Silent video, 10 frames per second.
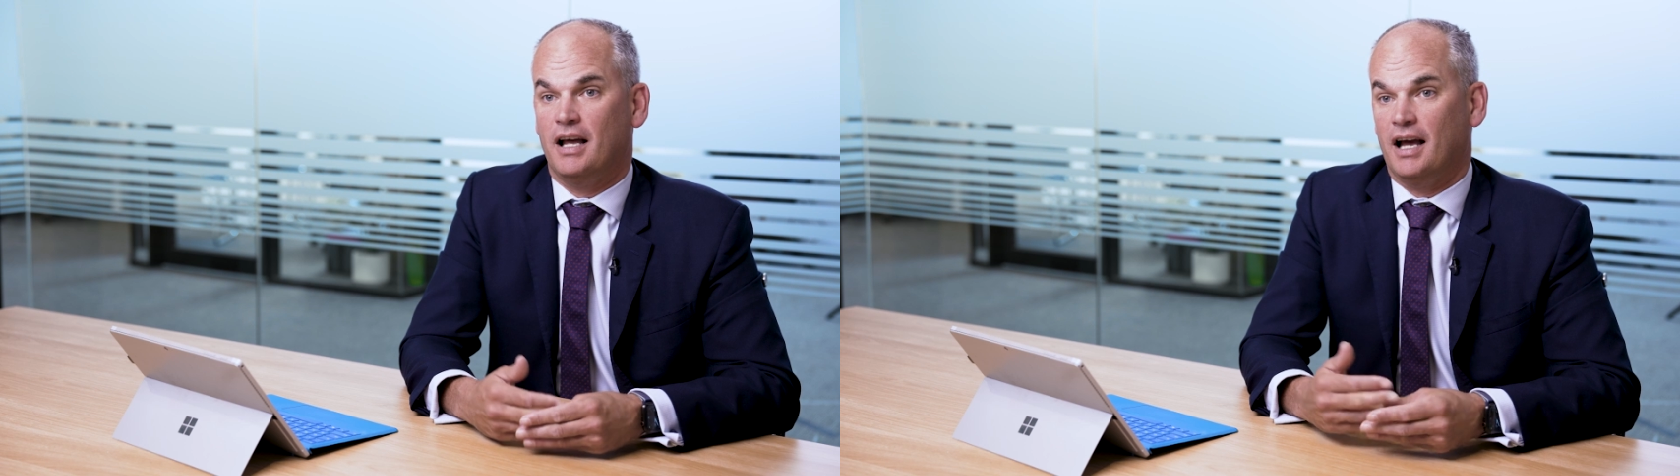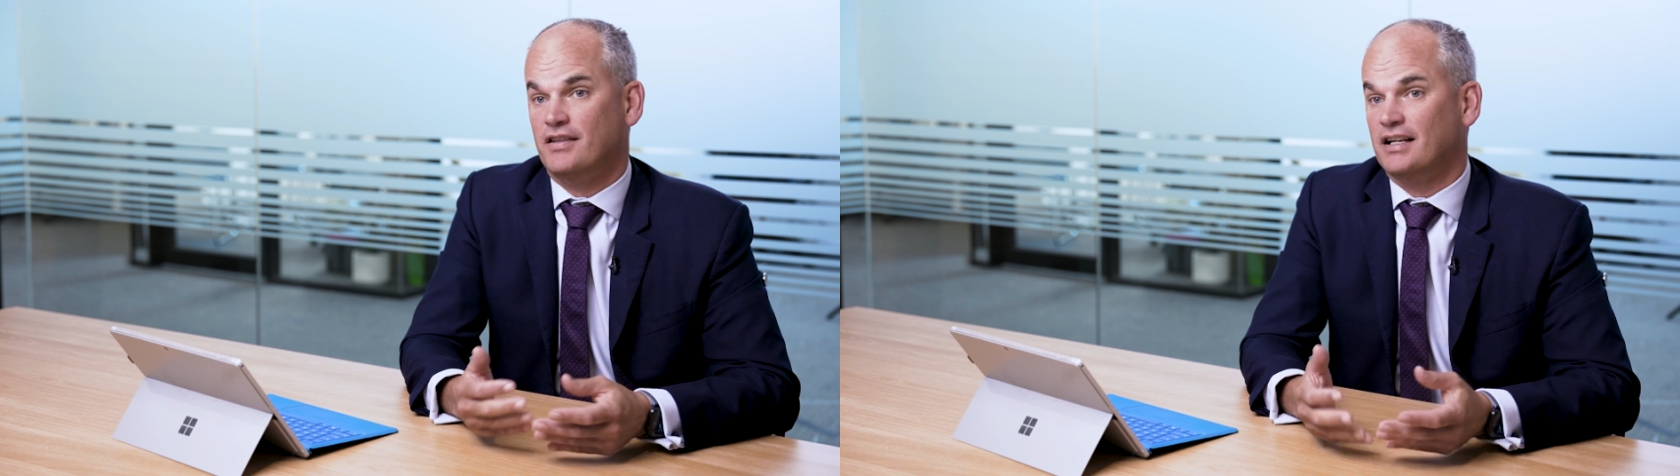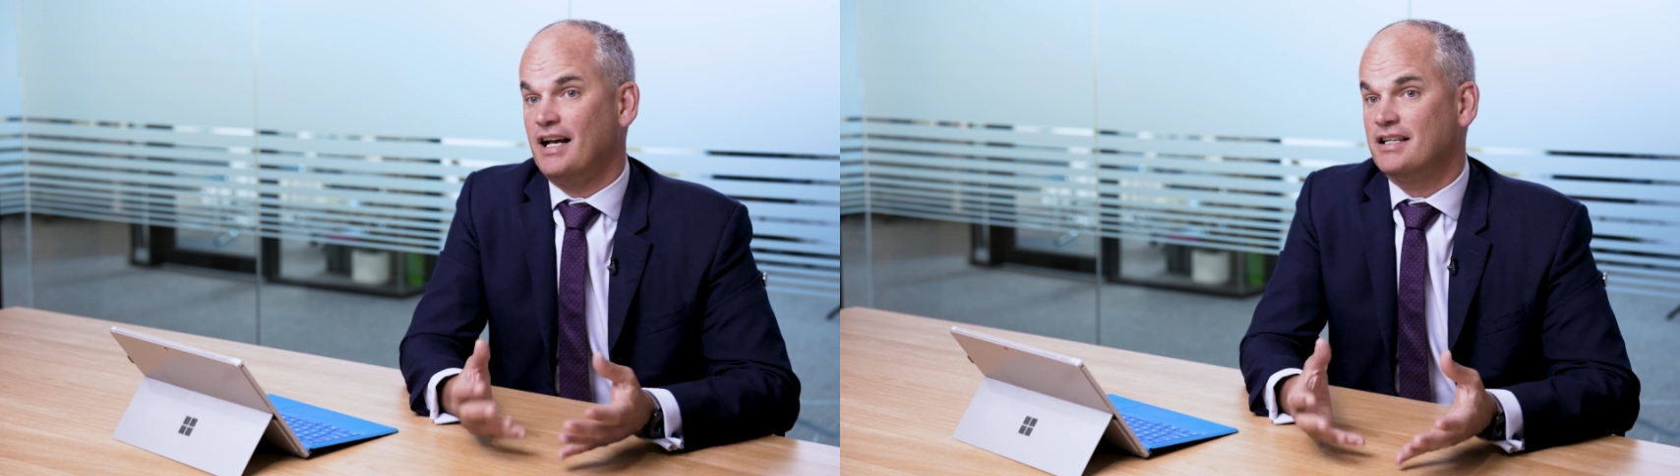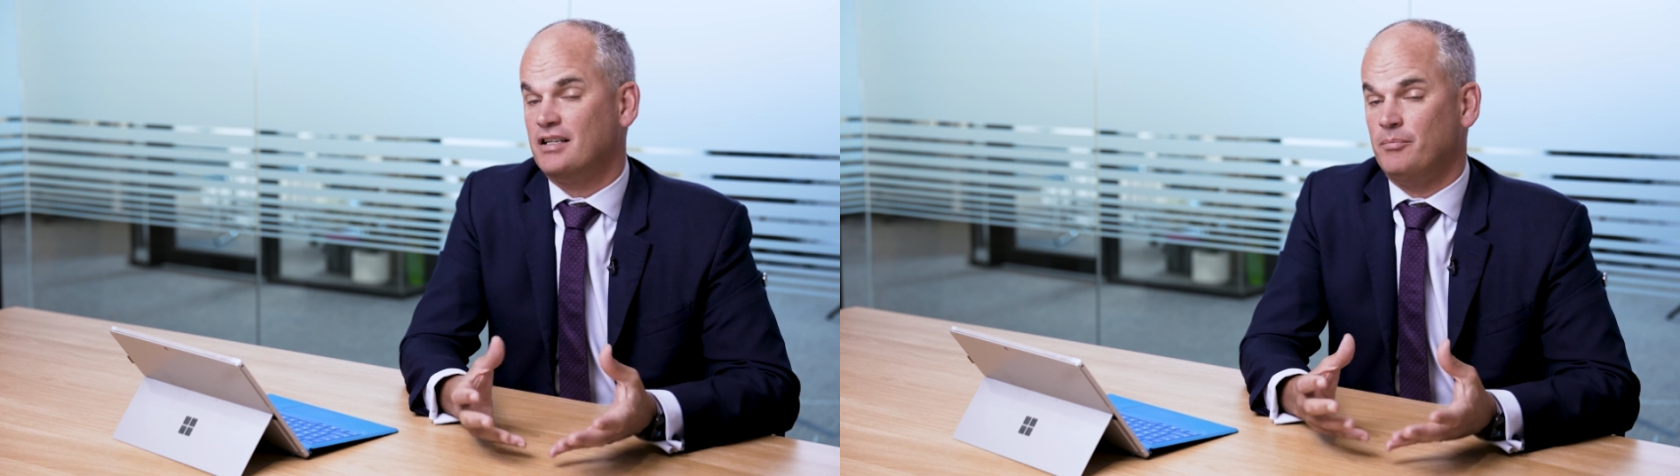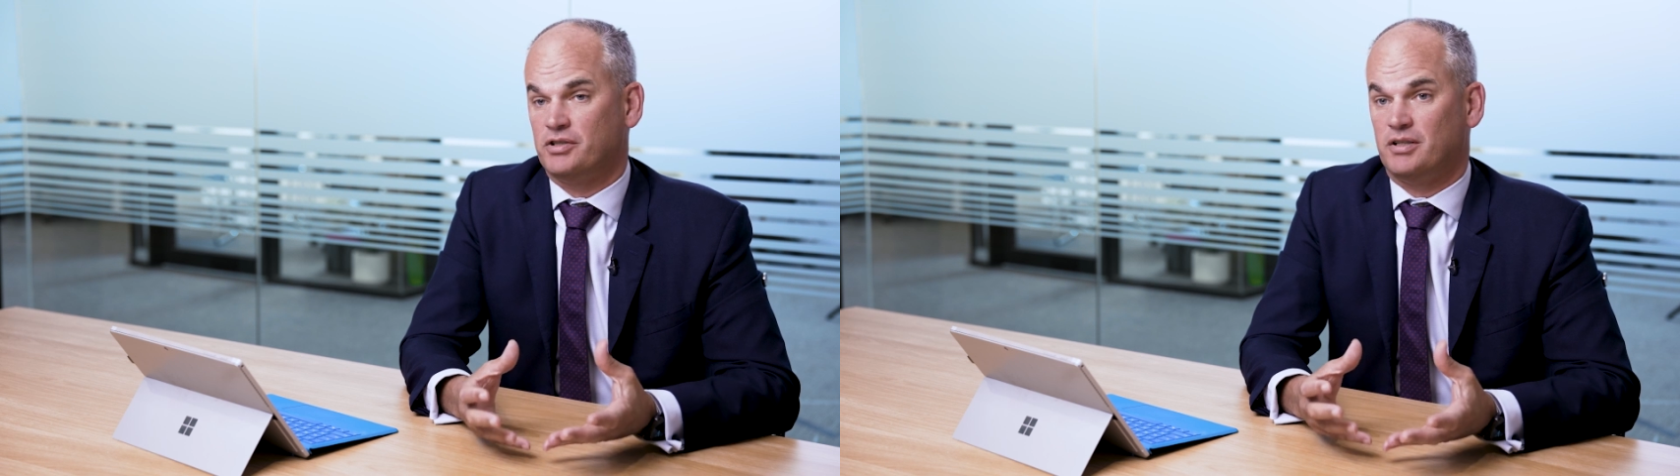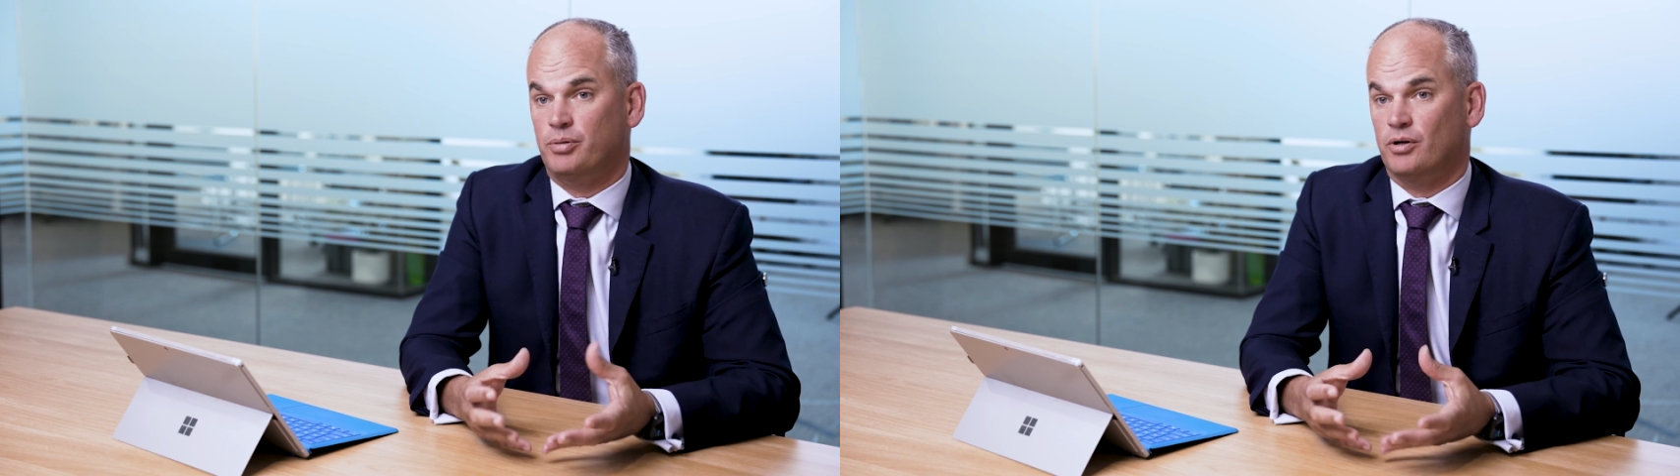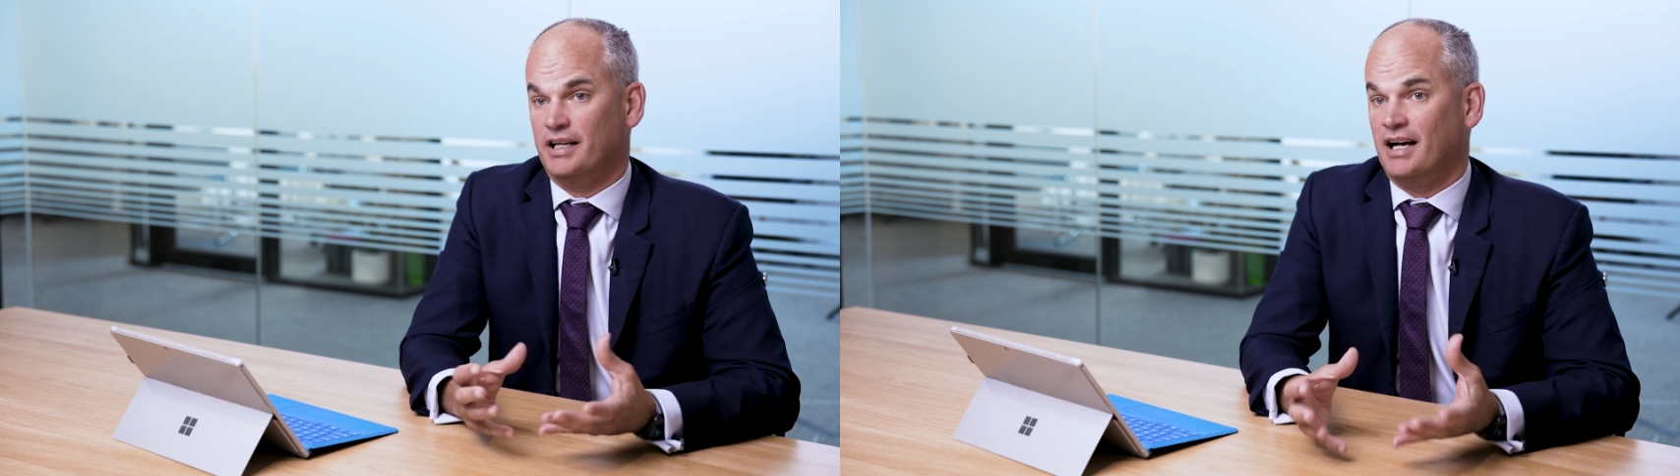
And then lastly, most importantly,